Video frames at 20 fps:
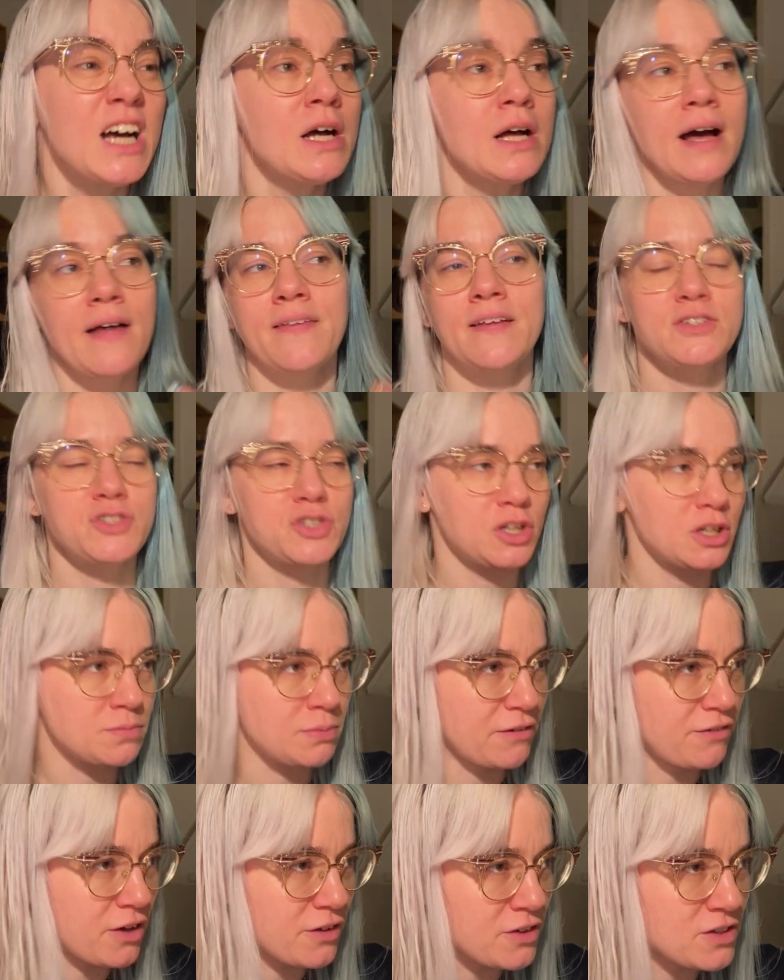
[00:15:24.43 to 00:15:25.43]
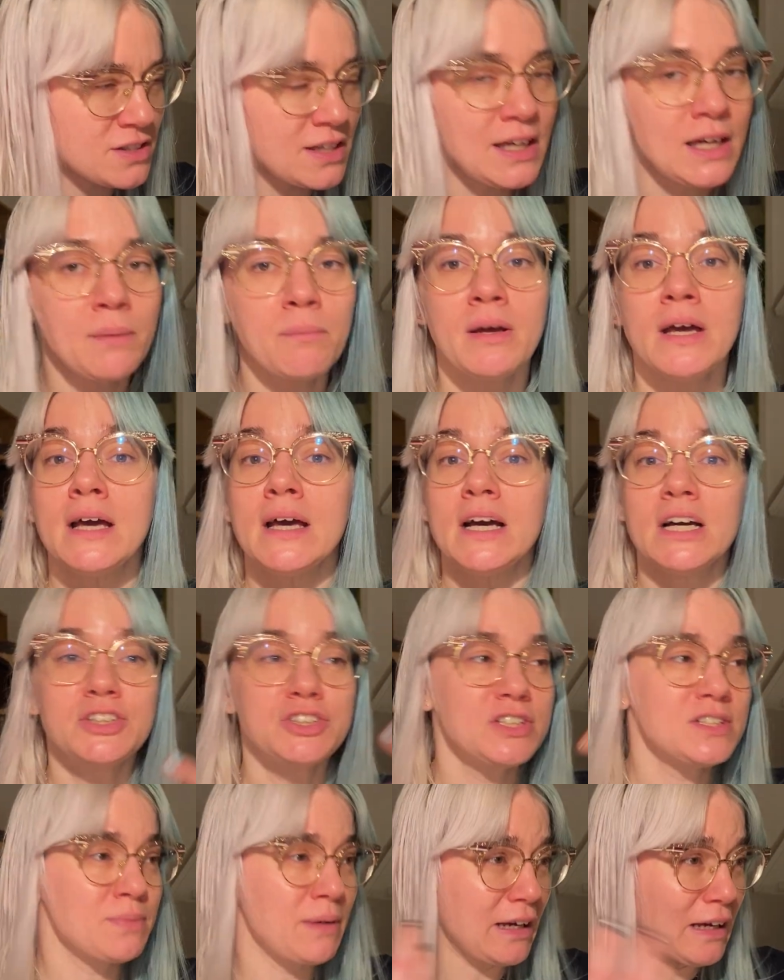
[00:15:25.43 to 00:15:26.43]
And then she calls my father's name and
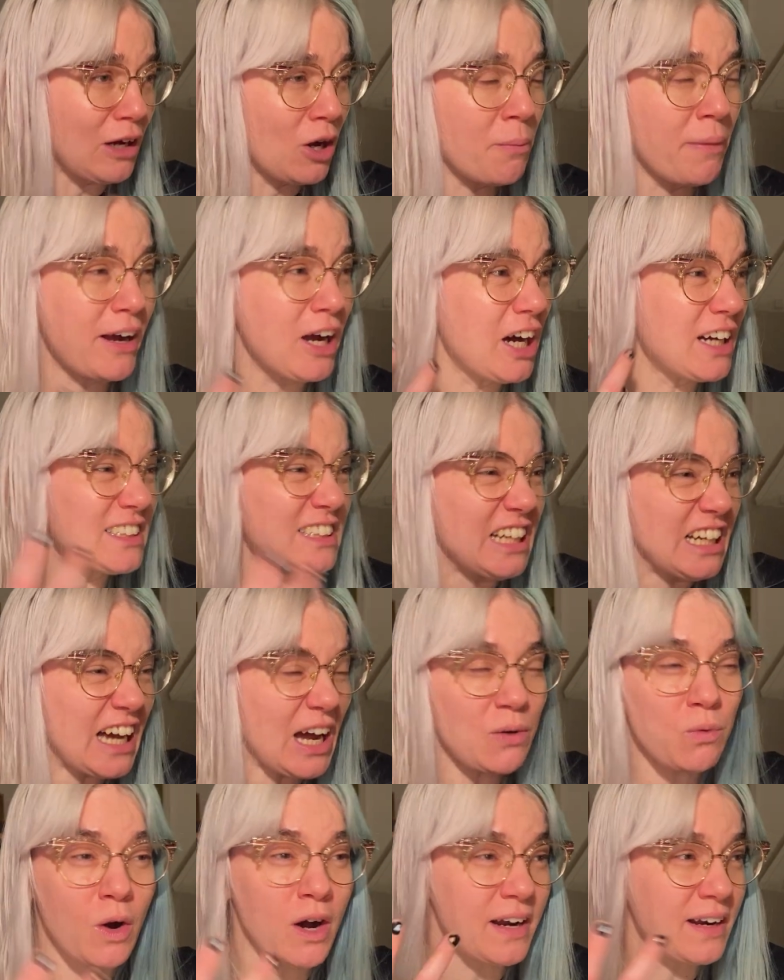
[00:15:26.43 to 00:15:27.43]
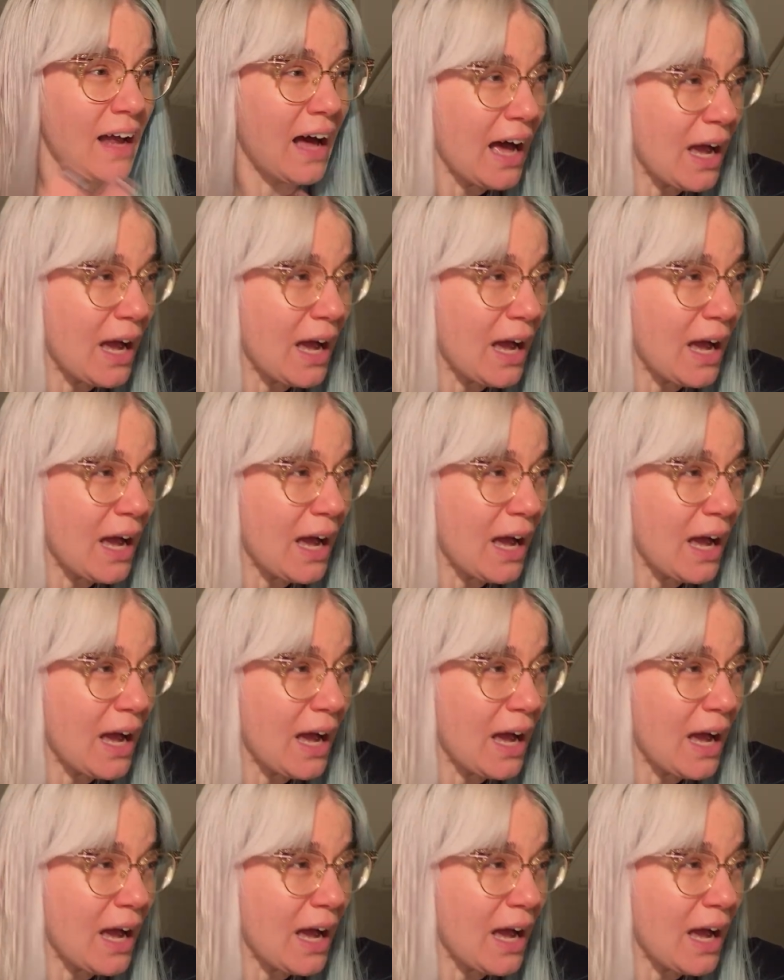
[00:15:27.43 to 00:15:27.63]
she's like, oh my God, I won.